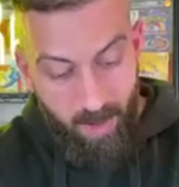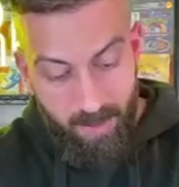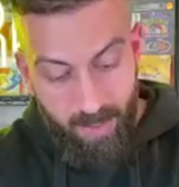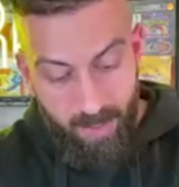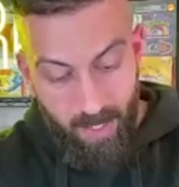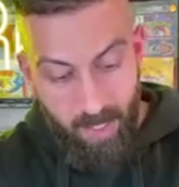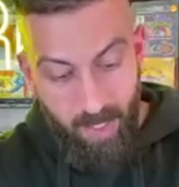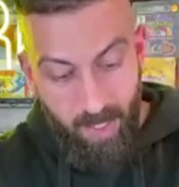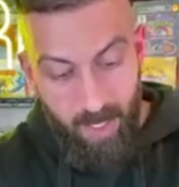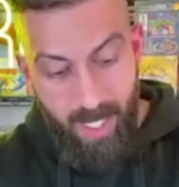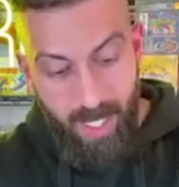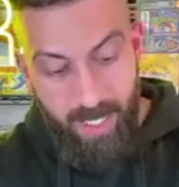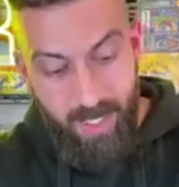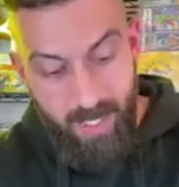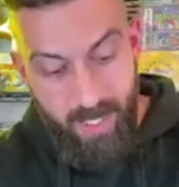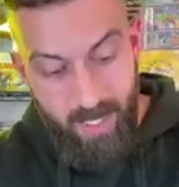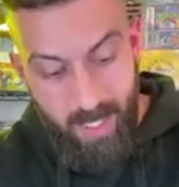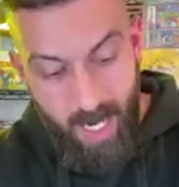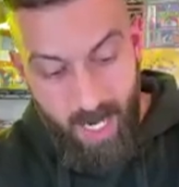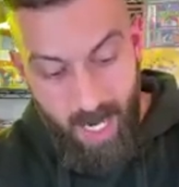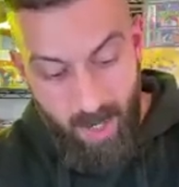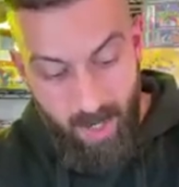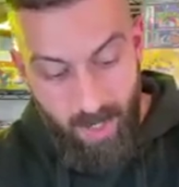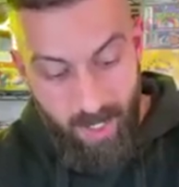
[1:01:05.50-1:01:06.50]
the
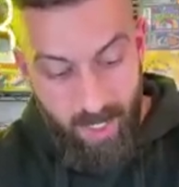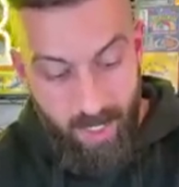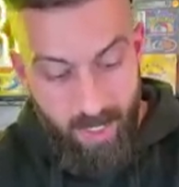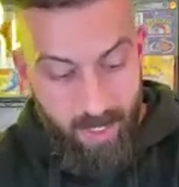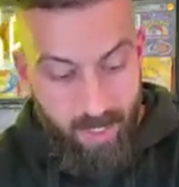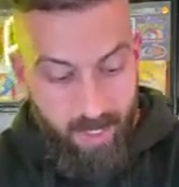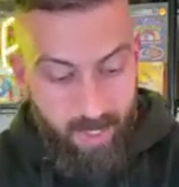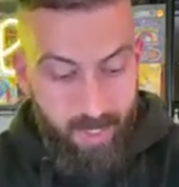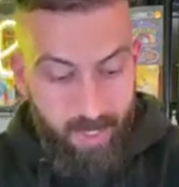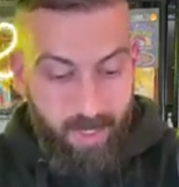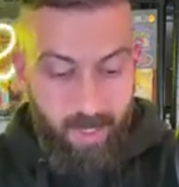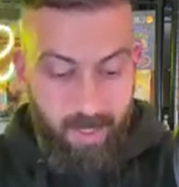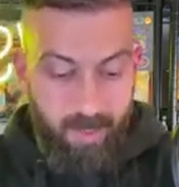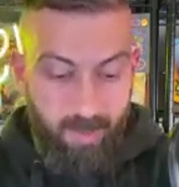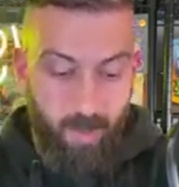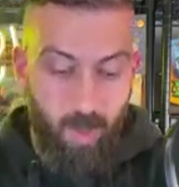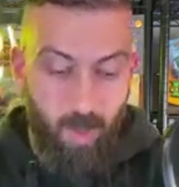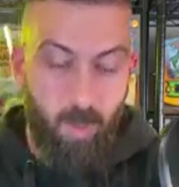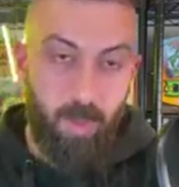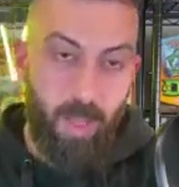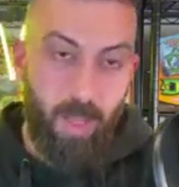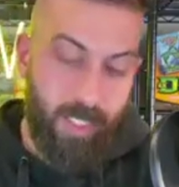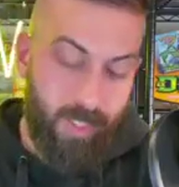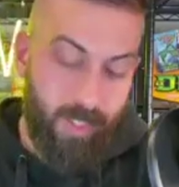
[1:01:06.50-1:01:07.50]
legendary. Well,
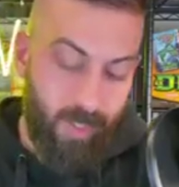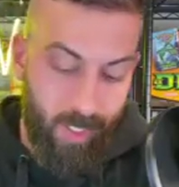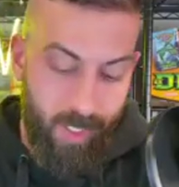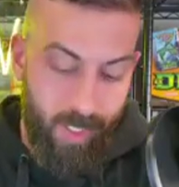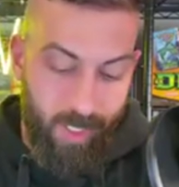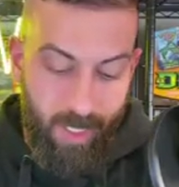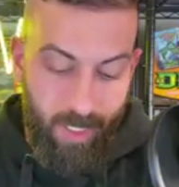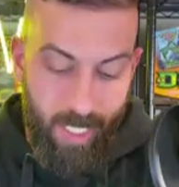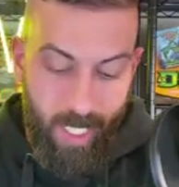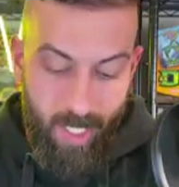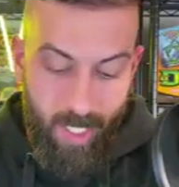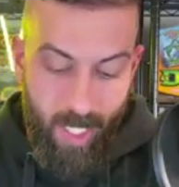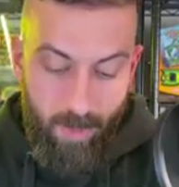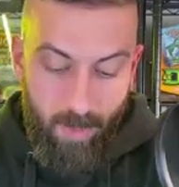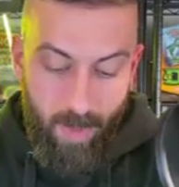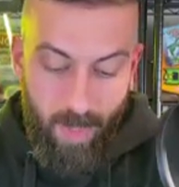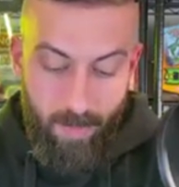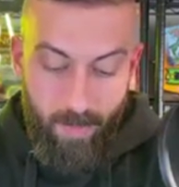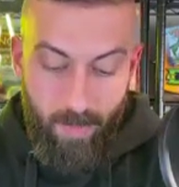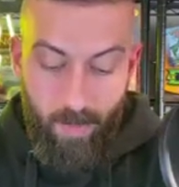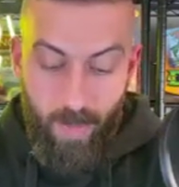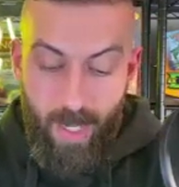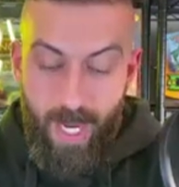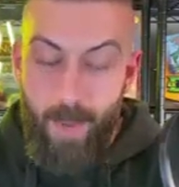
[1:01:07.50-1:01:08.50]
Blastoise isn't legendary, but
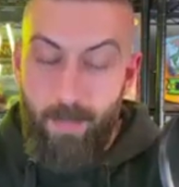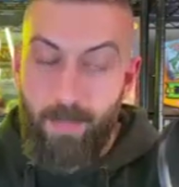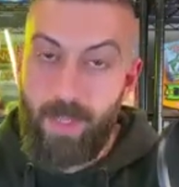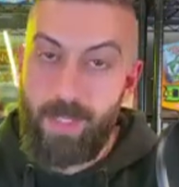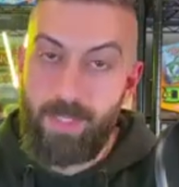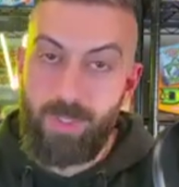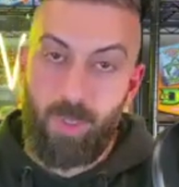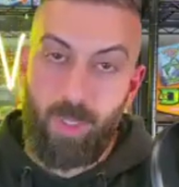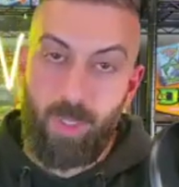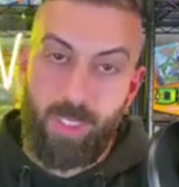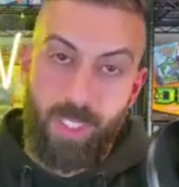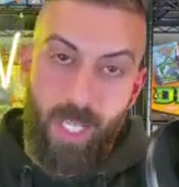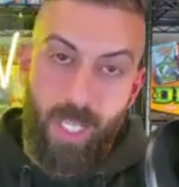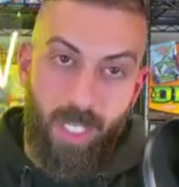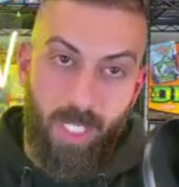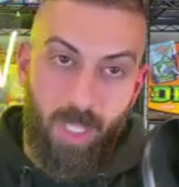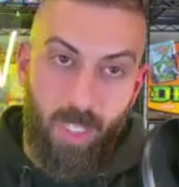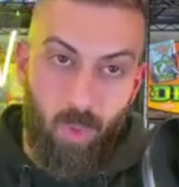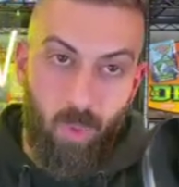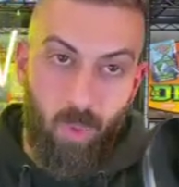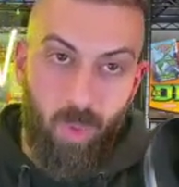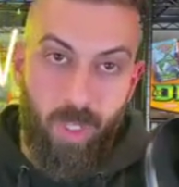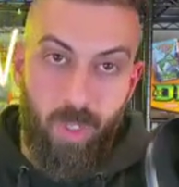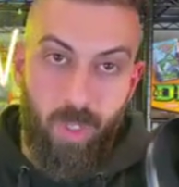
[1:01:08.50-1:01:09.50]
we got Blastoise
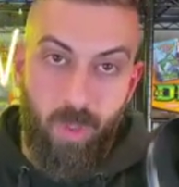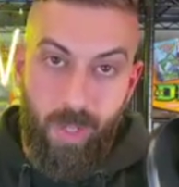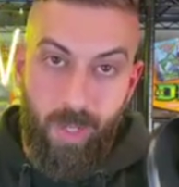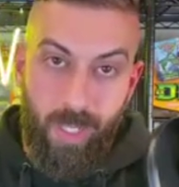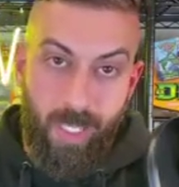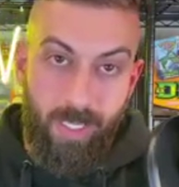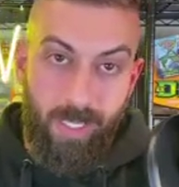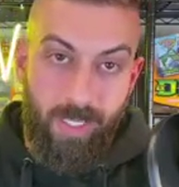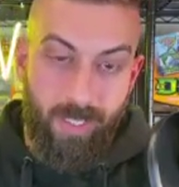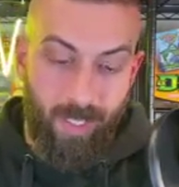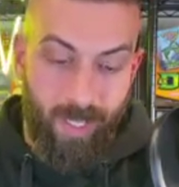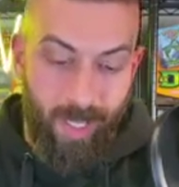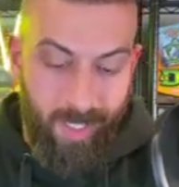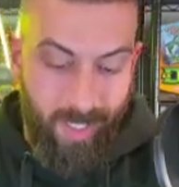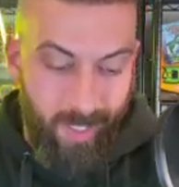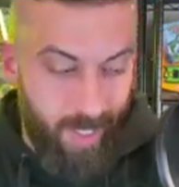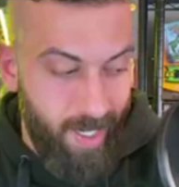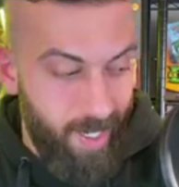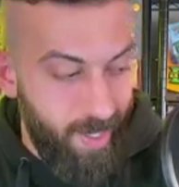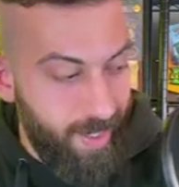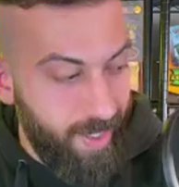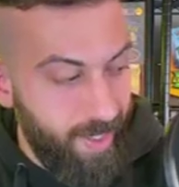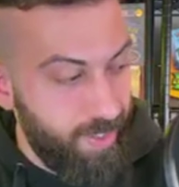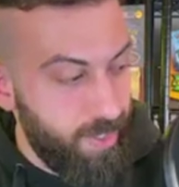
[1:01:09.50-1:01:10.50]
93, who is
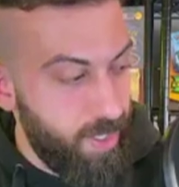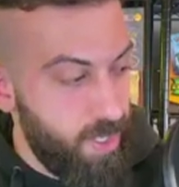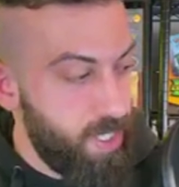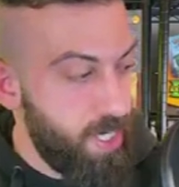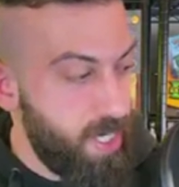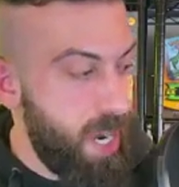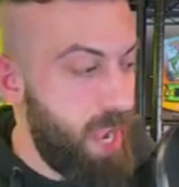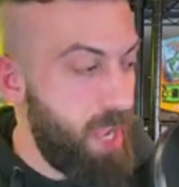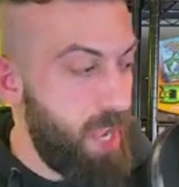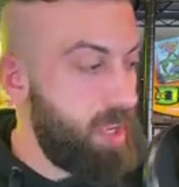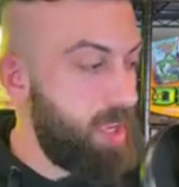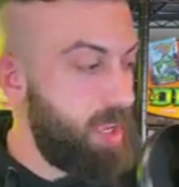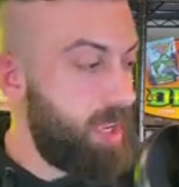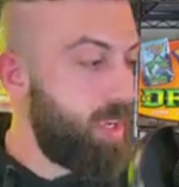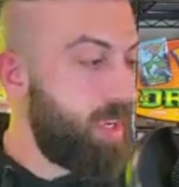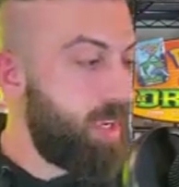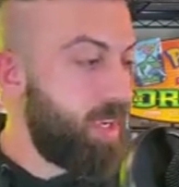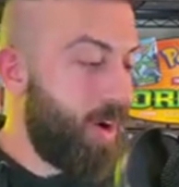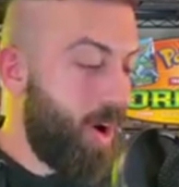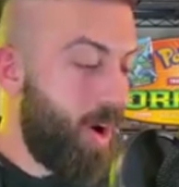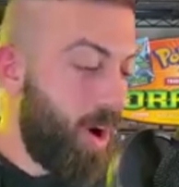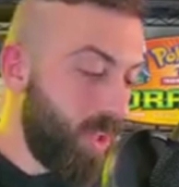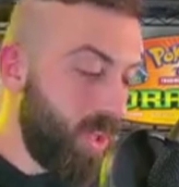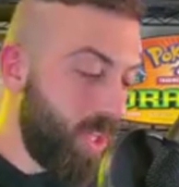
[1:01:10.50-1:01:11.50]
legendary in the chat.
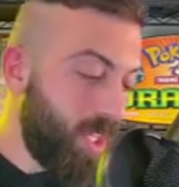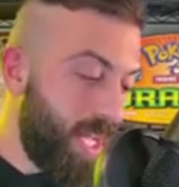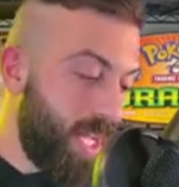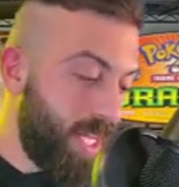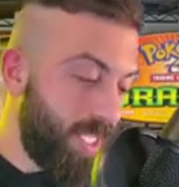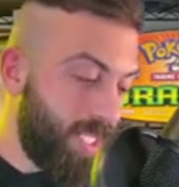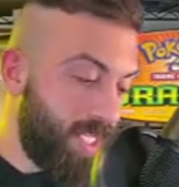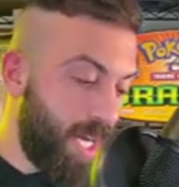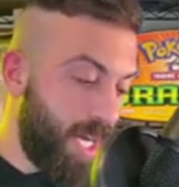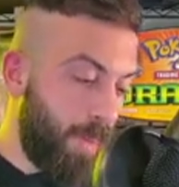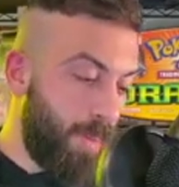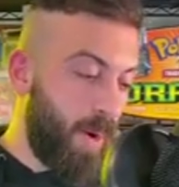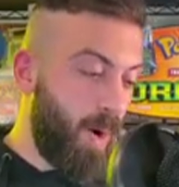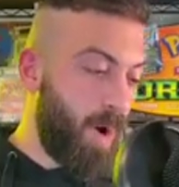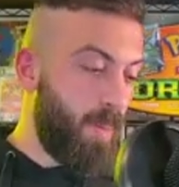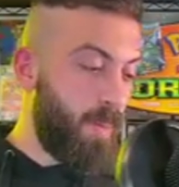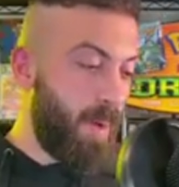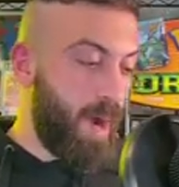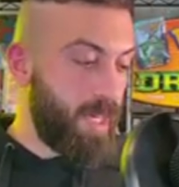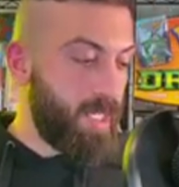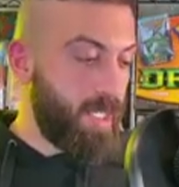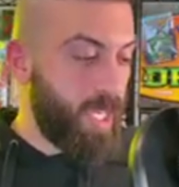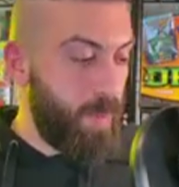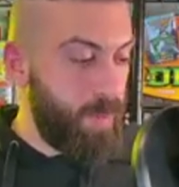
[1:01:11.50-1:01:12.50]
All the legendary
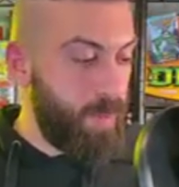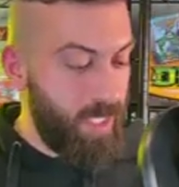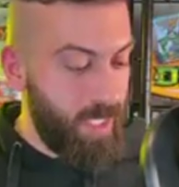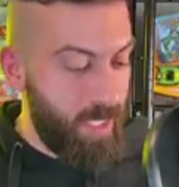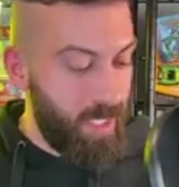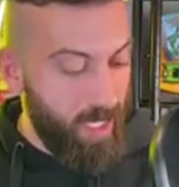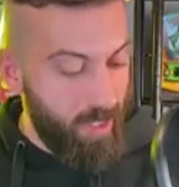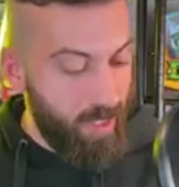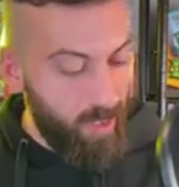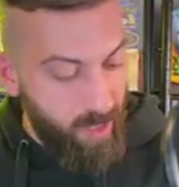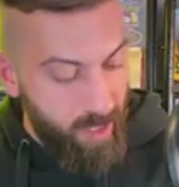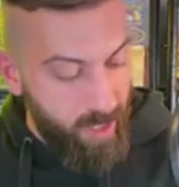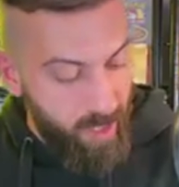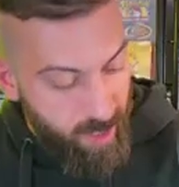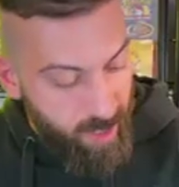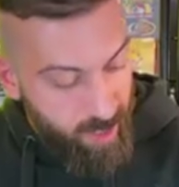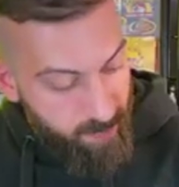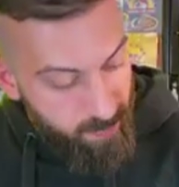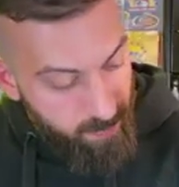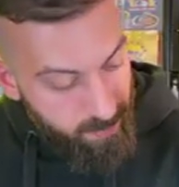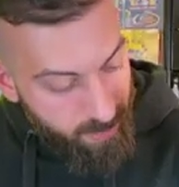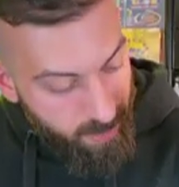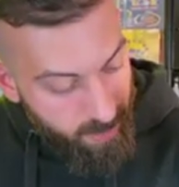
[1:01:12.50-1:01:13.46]
Pokemon coming together here.